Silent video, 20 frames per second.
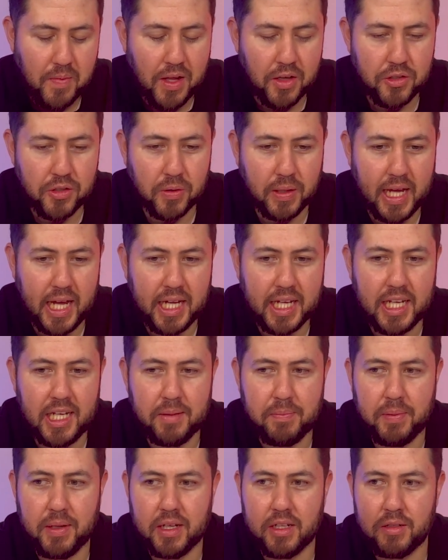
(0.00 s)
So
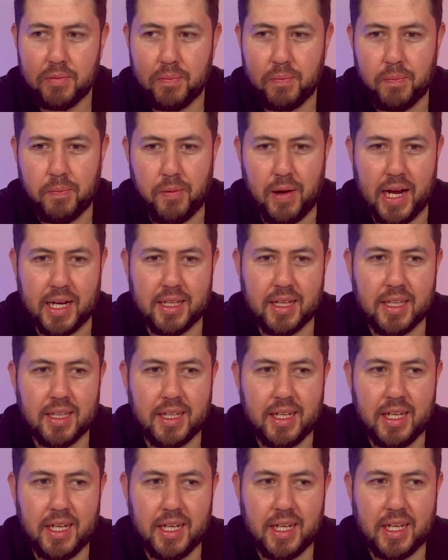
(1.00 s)
gatekeeping is
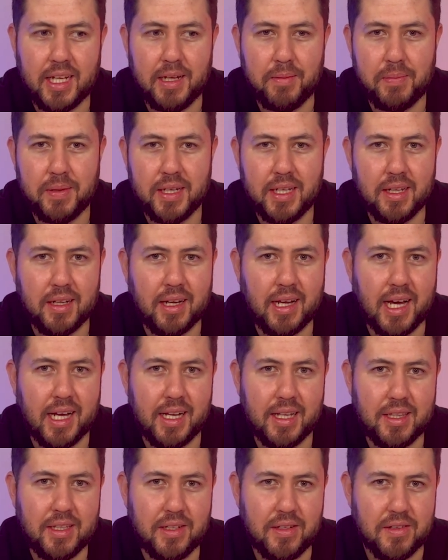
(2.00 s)
practically keeping it kind
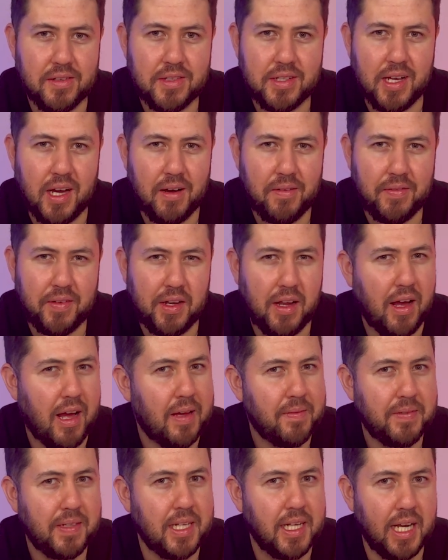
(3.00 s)
of to yourself and not
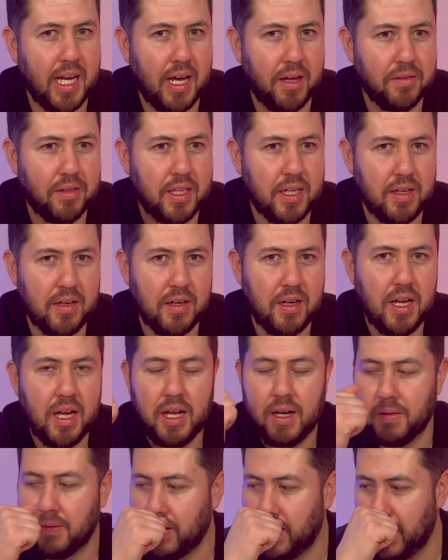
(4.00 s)
having it out there,
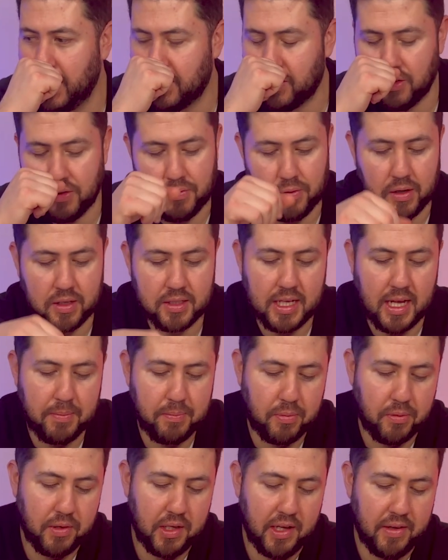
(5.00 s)
right? So for
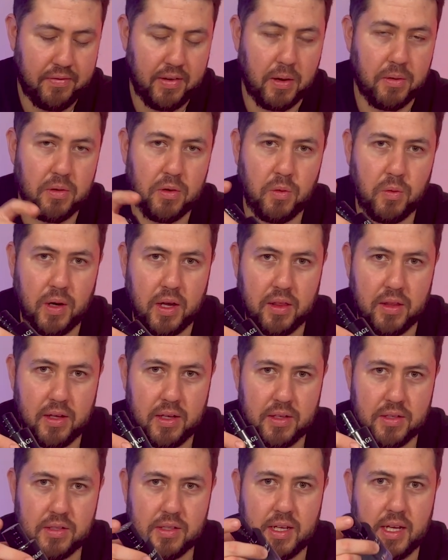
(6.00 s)
example, if I were to wear
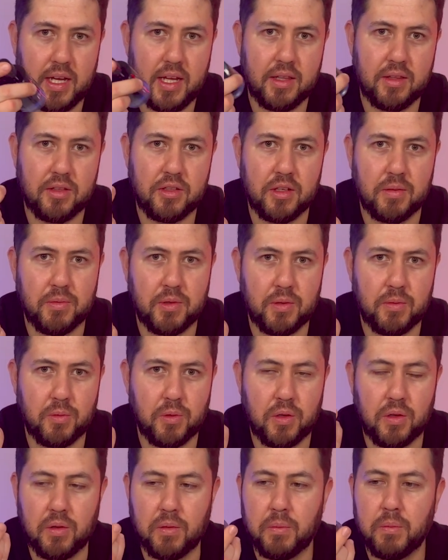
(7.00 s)
this and someone
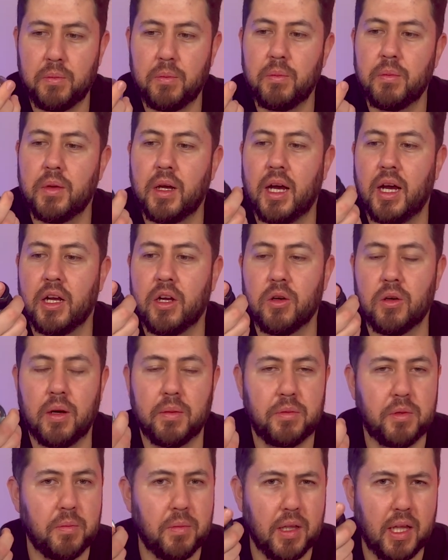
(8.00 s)
would go
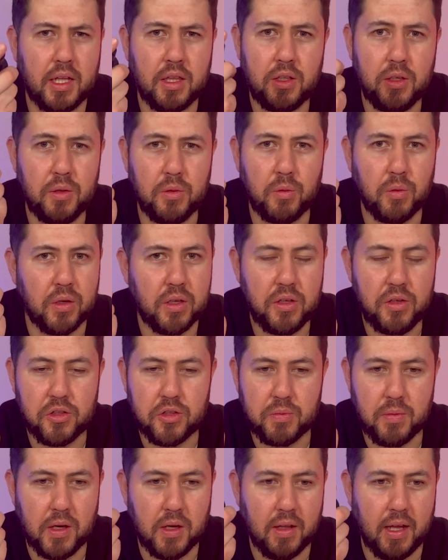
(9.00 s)
up to me like, dude, what do you
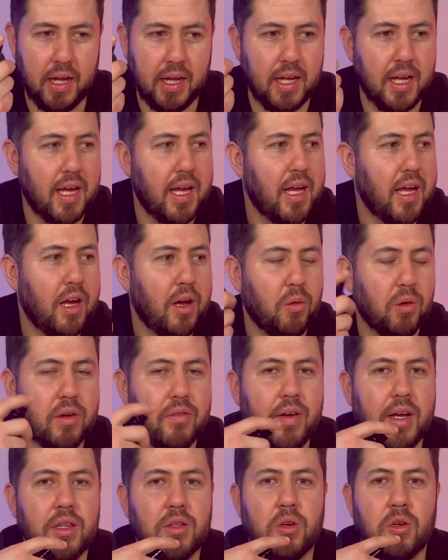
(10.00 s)
smell like? What
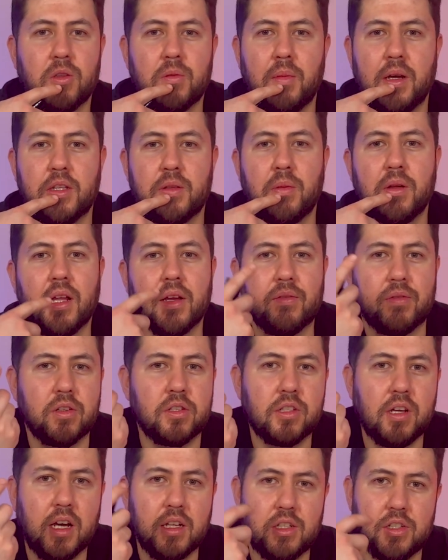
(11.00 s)
if I told them I smell like
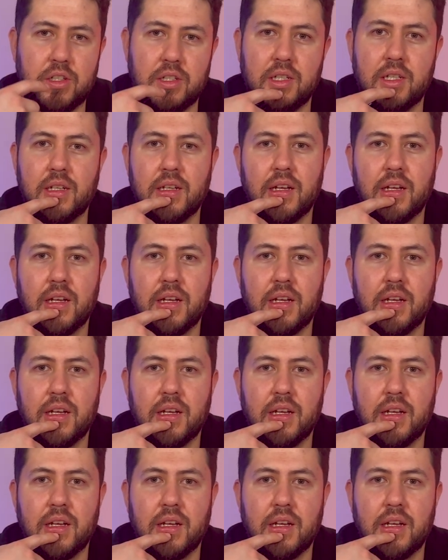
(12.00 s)
Versace?